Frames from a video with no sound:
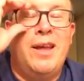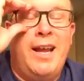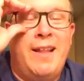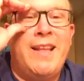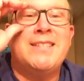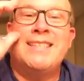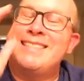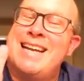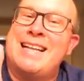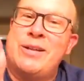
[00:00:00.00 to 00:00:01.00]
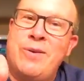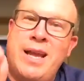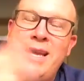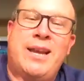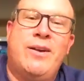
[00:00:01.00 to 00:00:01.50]
And that's exactly
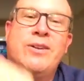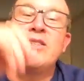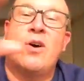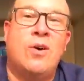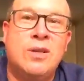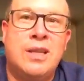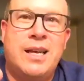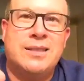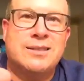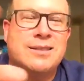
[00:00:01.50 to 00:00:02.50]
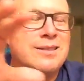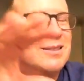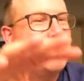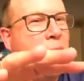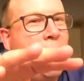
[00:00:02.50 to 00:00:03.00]
right, Karen. Talk less,
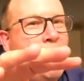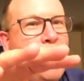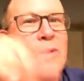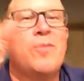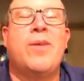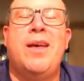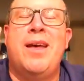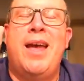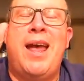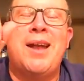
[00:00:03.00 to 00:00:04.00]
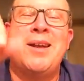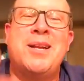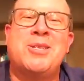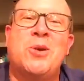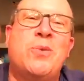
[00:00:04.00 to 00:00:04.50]
smile more.
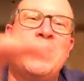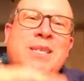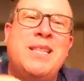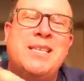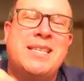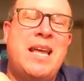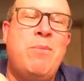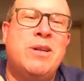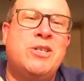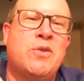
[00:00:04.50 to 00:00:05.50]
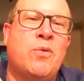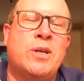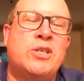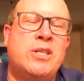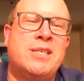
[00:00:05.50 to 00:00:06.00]
And so we see this image of
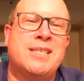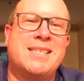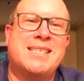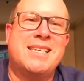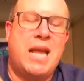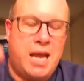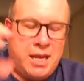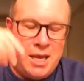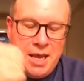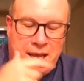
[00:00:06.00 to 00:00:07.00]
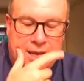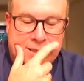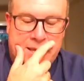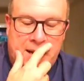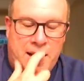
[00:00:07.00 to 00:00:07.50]
what Jesus is saying
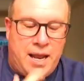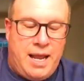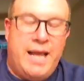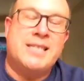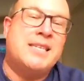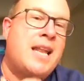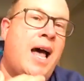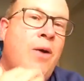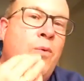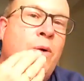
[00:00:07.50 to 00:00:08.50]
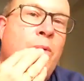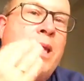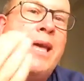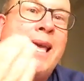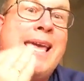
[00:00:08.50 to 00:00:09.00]
is that it's not what
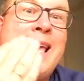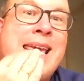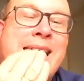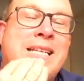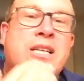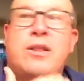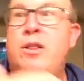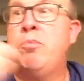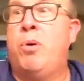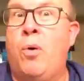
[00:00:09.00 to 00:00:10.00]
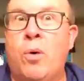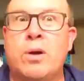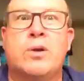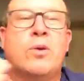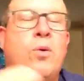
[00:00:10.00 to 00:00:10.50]
we eat, the
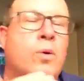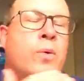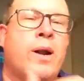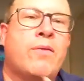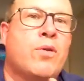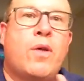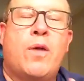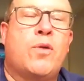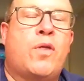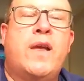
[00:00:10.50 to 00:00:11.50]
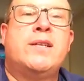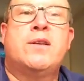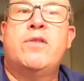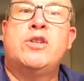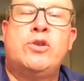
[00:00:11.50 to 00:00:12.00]
pork or whatever the other things
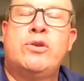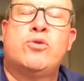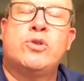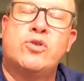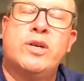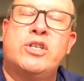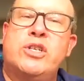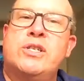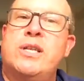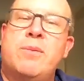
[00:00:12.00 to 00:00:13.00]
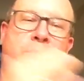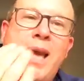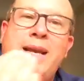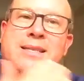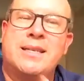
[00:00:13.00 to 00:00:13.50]
of the Jewish restrictions that
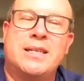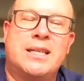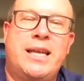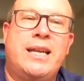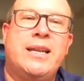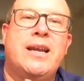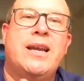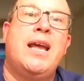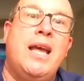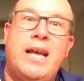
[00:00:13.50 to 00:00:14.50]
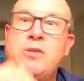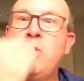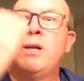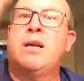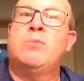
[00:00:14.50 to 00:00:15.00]
made us unclean. It's
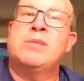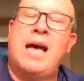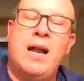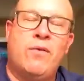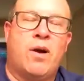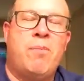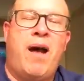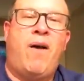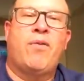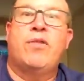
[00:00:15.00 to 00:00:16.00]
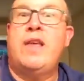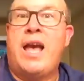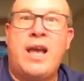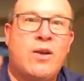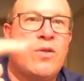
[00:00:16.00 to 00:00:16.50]
what comes out of our mouth, the
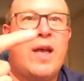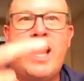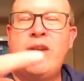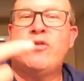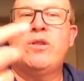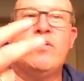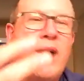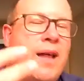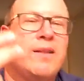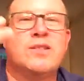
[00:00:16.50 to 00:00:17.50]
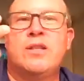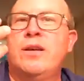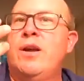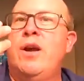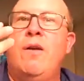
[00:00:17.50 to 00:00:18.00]
anger, the hatred, the violence,
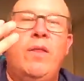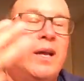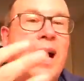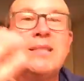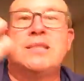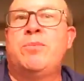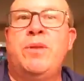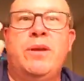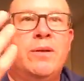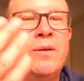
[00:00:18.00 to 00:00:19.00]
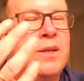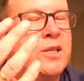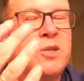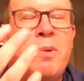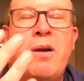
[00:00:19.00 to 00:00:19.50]
the gossip, the
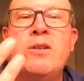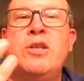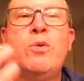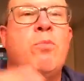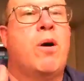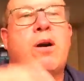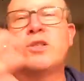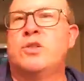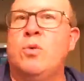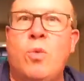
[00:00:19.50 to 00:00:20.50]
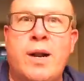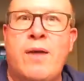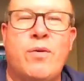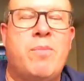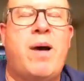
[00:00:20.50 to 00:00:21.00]
disparaging remarks, the
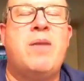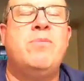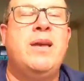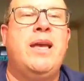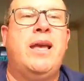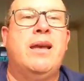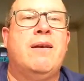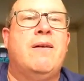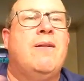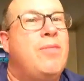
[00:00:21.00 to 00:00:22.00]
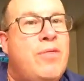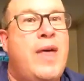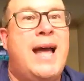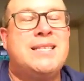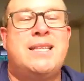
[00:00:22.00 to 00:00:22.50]
whatever it might be.
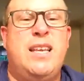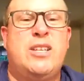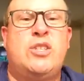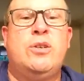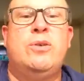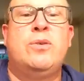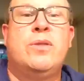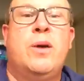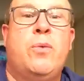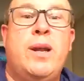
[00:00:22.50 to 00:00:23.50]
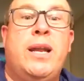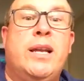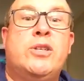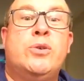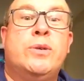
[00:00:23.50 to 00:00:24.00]
That's the issue that we
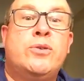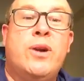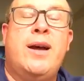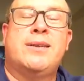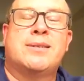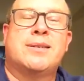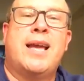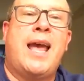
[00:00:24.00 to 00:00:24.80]
need to address.